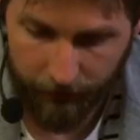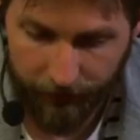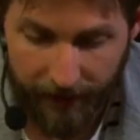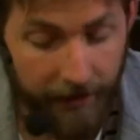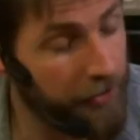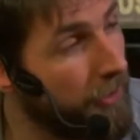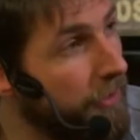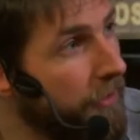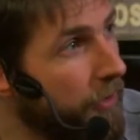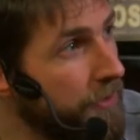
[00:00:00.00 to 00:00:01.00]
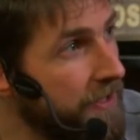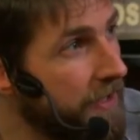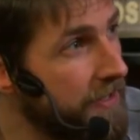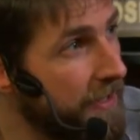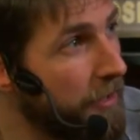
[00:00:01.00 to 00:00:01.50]
Dark Zone
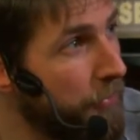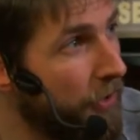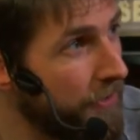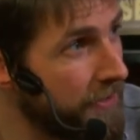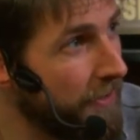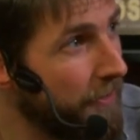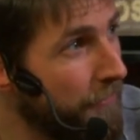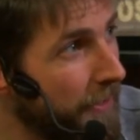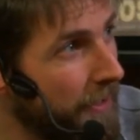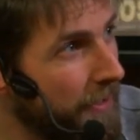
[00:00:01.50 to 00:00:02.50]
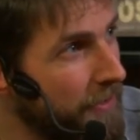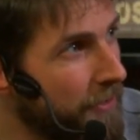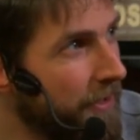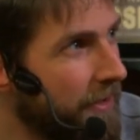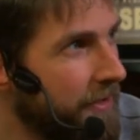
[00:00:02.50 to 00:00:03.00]
06 teleport thing. So
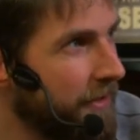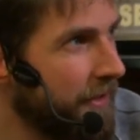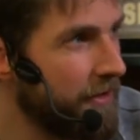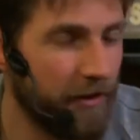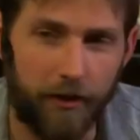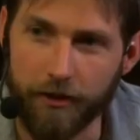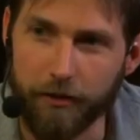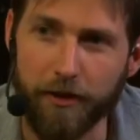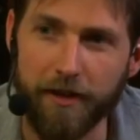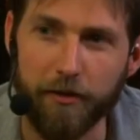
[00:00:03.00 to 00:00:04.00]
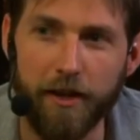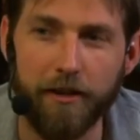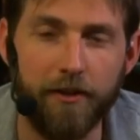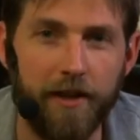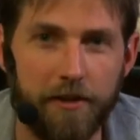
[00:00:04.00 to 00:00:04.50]
there is an underground area
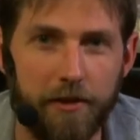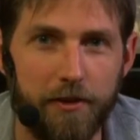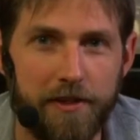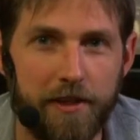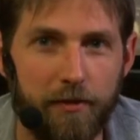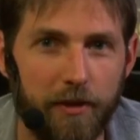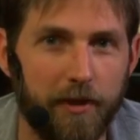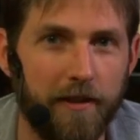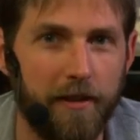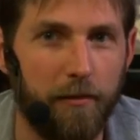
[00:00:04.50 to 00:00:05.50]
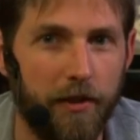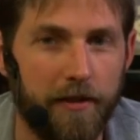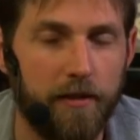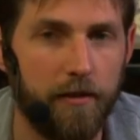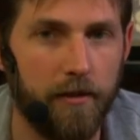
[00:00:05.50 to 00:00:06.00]
in the Dark Zone 06 where you get
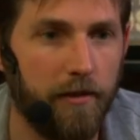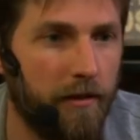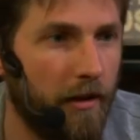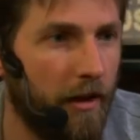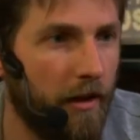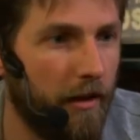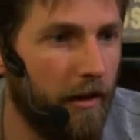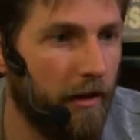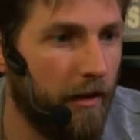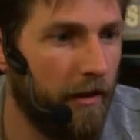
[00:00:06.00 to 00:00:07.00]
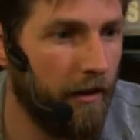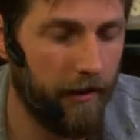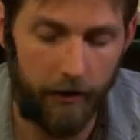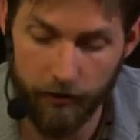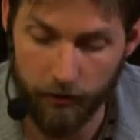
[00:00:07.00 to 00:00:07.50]
teleported to
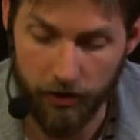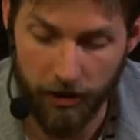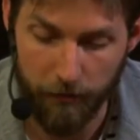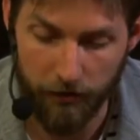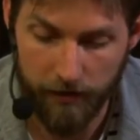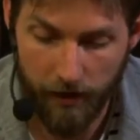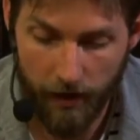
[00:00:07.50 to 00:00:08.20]
your checkpoint.